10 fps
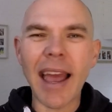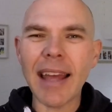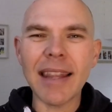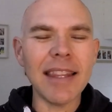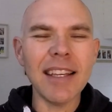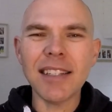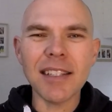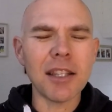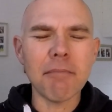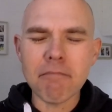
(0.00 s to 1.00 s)
And this is
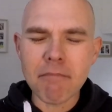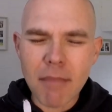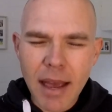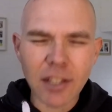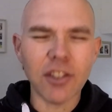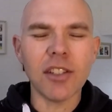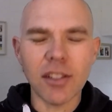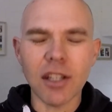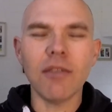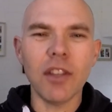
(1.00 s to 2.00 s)
the
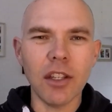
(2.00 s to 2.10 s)
majesty of the